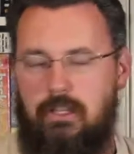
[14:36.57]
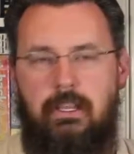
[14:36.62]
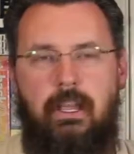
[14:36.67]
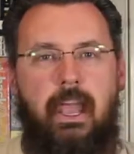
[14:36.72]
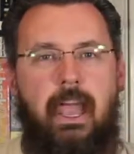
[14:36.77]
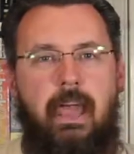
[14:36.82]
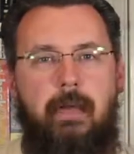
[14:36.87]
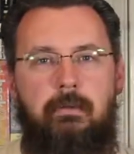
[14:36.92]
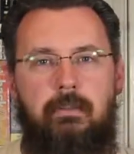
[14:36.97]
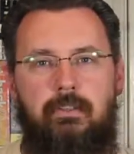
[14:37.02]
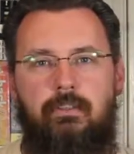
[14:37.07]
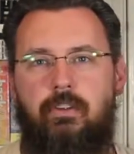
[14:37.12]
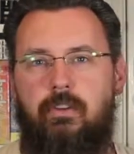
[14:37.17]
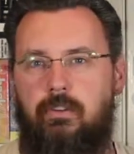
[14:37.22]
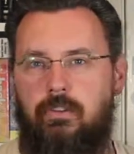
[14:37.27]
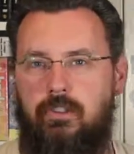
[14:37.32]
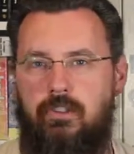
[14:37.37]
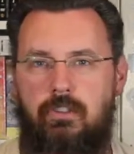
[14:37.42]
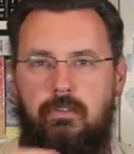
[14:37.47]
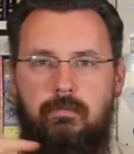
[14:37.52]
The atmosphere
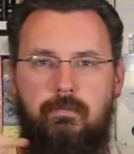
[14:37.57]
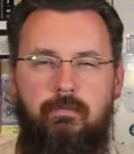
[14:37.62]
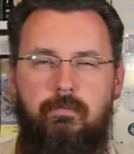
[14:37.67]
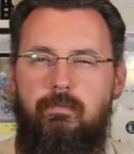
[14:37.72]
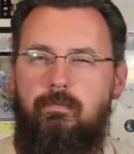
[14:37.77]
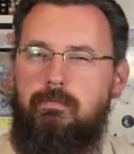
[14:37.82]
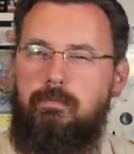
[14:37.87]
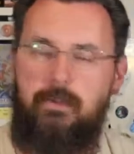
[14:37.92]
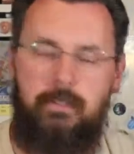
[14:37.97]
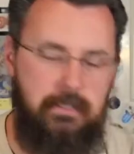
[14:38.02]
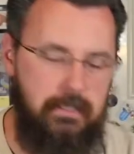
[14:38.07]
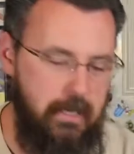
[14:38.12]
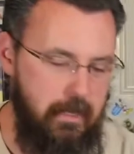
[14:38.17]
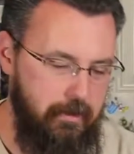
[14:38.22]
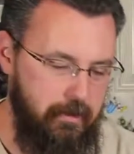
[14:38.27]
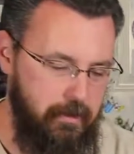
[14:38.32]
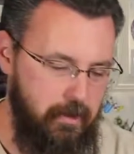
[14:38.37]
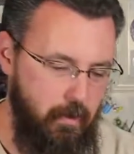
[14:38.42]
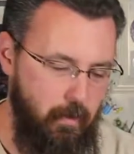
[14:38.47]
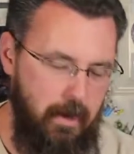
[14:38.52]
is put together
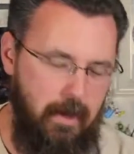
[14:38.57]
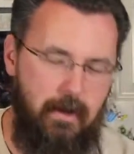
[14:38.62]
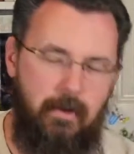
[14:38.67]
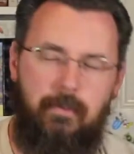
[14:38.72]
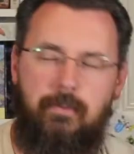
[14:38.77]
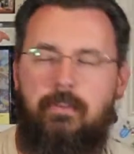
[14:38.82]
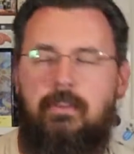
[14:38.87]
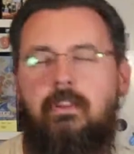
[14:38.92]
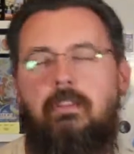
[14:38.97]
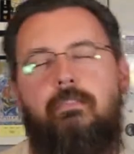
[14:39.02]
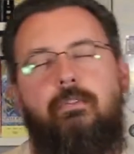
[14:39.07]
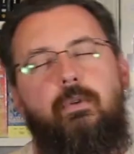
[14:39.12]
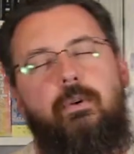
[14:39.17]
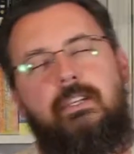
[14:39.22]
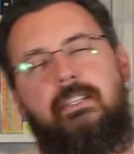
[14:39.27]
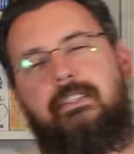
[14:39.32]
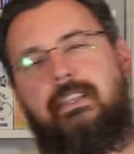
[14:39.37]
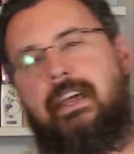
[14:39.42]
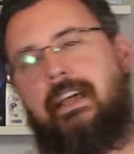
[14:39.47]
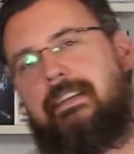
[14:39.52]
so well. The
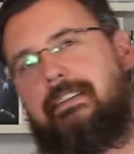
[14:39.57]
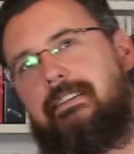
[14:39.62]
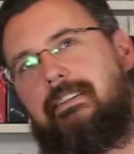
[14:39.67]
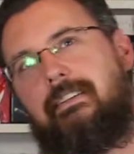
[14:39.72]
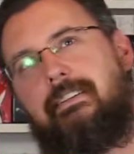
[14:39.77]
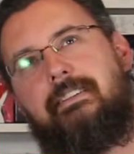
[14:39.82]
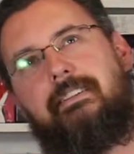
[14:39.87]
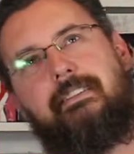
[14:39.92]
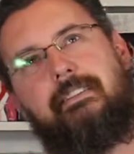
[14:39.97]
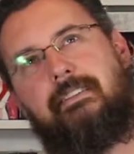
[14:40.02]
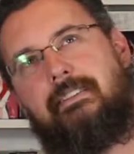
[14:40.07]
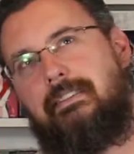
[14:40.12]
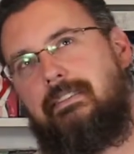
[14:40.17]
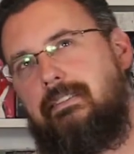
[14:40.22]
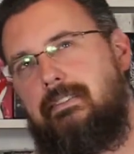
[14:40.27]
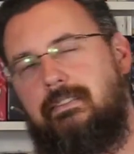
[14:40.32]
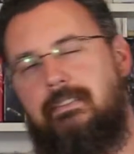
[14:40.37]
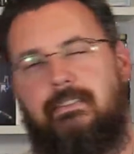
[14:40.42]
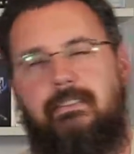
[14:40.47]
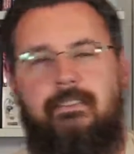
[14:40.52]
voice acting
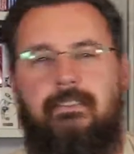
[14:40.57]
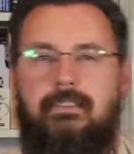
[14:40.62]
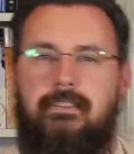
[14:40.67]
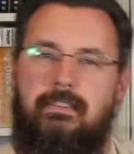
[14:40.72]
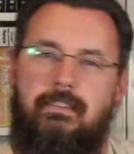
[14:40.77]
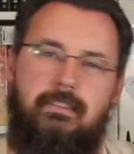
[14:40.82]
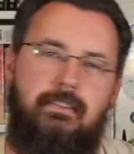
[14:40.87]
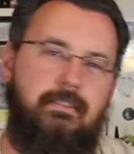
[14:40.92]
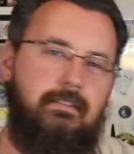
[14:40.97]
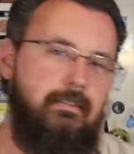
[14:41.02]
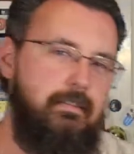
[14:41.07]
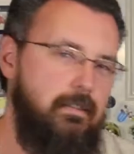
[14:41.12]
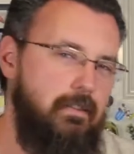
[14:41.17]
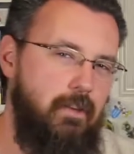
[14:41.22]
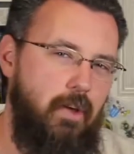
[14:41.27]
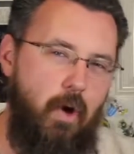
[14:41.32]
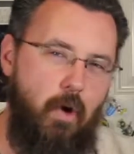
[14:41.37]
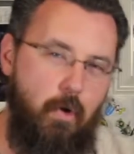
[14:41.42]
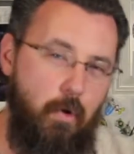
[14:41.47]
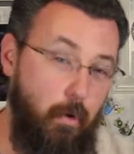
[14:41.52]
is
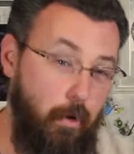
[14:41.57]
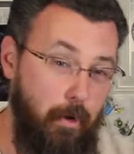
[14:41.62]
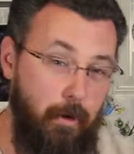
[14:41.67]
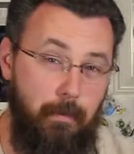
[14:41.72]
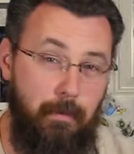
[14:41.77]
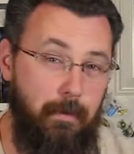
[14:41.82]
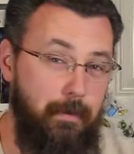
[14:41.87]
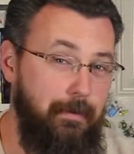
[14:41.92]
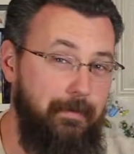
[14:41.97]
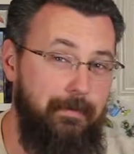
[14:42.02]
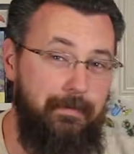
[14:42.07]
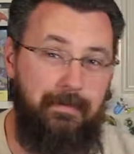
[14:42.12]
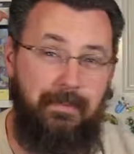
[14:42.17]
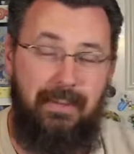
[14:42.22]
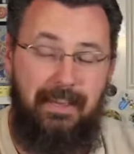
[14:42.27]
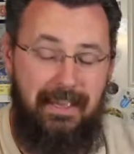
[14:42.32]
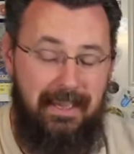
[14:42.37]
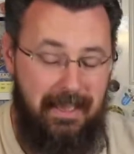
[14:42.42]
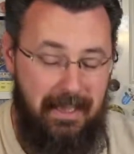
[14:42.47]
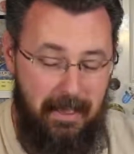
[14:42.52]
horrible.
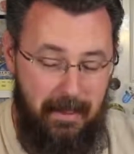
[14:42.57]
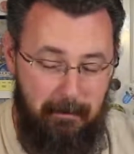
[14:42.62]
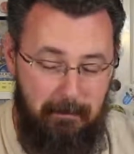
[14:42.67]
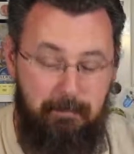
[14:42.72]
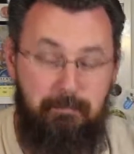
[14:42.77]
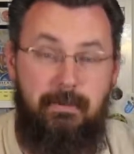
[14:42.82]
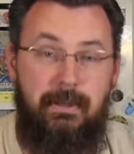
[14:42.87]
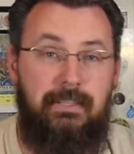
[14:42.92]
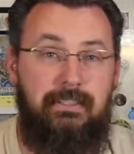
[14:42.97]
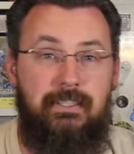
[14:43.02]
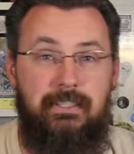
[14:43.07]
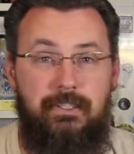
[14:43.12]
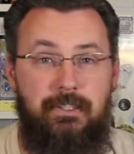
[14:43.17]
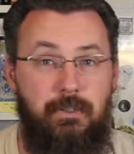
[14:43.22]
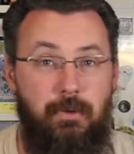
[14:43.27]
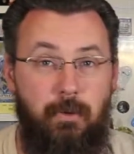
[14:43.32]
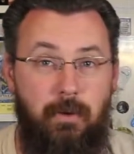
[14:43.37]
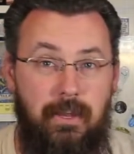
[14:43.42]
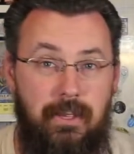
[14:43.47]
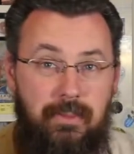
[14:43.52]
But the
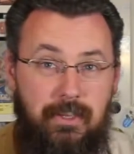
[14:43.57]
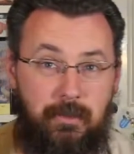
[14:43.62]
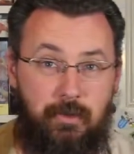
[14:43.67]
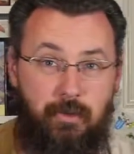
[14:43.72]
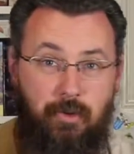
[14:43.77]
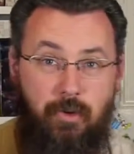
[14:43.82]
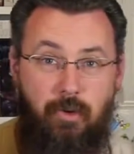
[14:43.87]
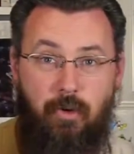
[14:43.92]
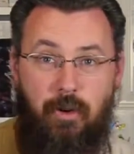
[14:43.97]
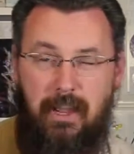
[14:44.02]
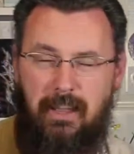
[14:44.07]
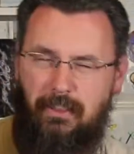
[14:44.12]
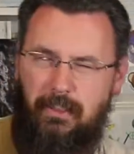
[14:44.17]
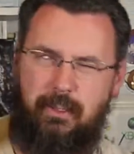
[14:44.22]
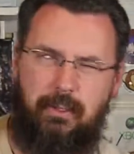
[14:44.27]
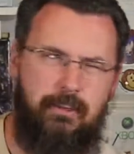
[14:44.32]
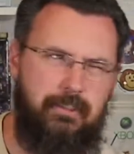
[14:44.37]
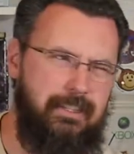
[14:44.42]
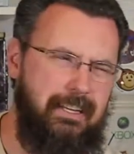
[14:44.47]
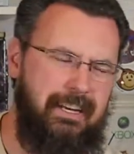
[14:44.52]
story in this is great.
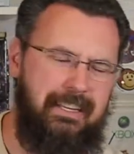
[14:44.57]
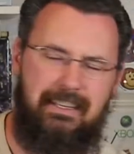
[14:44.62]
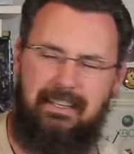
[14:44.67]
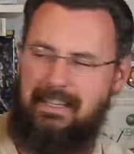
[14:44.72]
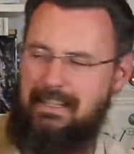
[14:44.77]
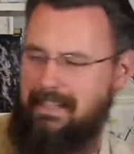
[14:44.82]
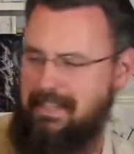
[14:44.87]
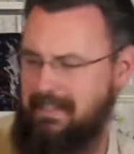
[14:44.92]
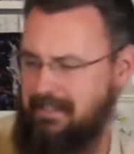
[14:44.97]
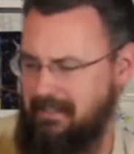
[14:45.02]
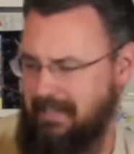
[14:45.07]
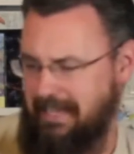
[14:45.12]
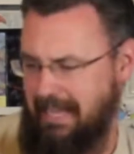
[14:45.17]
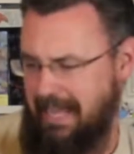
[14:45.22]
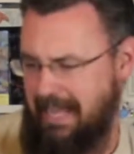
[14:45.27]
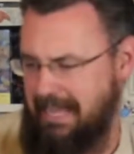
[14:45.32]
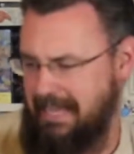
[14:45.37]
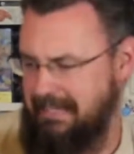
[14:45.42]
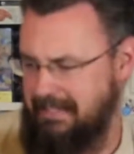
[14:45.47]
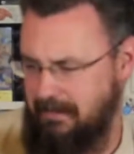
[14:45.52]
There's I think it's
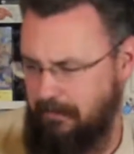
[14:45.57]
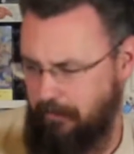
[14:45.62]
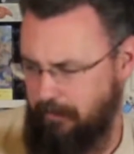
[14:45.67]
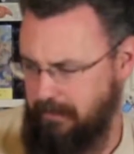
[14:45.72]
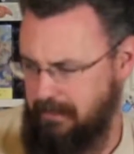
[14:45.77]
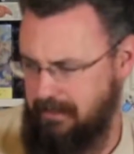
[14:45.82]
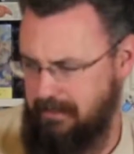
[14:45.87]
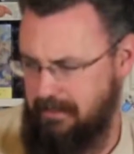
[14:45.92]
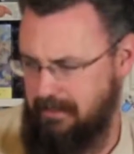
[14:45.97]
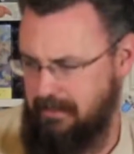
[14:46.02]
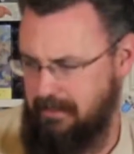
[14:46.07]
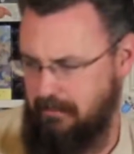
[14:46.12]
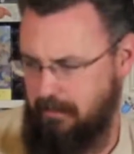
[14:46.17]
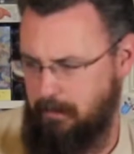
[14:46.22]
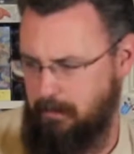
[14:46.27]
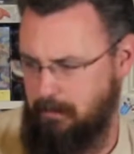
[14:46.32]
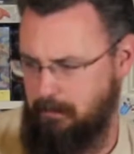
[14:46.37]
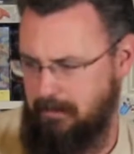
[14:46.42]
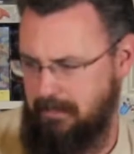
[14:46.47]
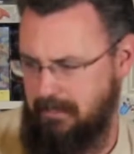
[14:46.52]
8 different endings, if I'm
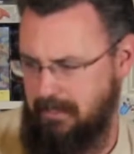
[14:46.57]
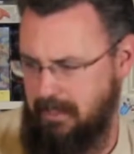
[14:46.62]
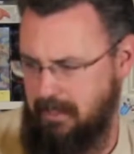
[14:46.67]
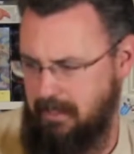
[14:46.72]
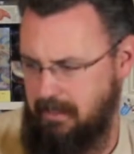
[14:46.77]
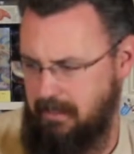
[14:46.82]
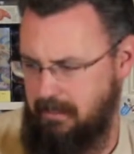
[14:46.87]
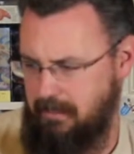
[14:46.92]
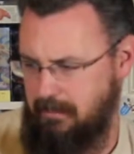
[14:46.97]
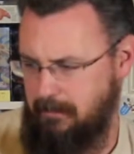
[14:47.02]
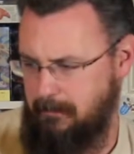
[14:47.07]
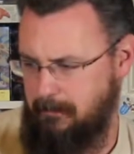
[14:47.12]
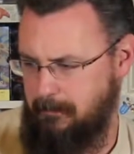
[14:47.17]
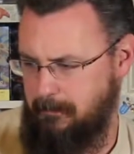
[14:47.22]
not mistaken.